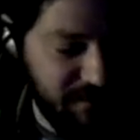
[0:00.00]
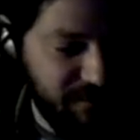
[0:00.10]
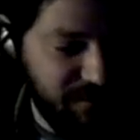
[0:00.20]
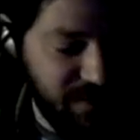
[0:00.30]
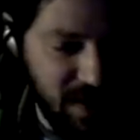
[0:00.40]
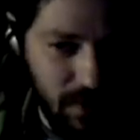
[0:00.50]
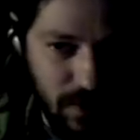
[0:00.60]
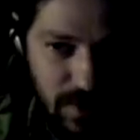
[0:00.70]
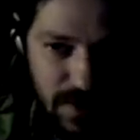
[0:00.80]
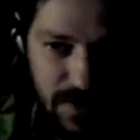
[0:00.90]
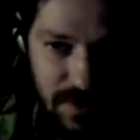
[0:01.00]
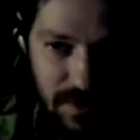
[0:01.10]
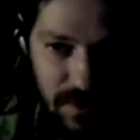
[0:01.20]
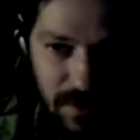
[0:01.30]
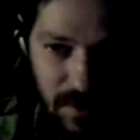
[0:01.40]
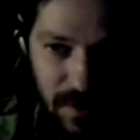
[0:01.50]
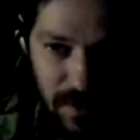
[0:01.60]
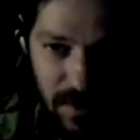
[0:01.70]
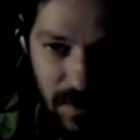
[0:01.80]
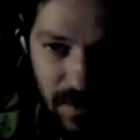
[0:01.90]
and it feels
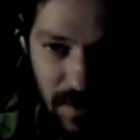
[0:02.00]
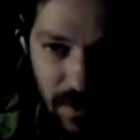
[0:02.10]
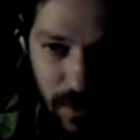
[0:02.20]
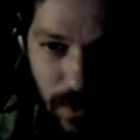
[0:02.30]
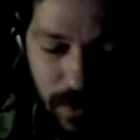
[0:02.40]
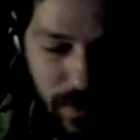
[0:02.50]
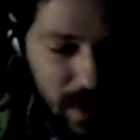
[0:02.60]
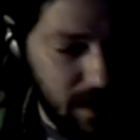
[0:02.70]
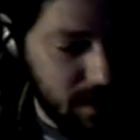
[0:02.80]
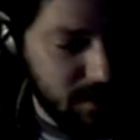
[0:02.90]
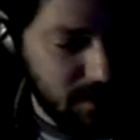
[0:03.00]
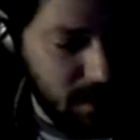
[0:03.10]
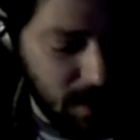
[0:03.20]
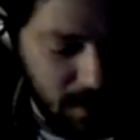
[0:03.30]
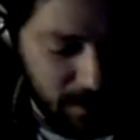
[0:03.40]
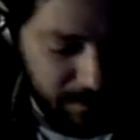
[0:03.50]
weird.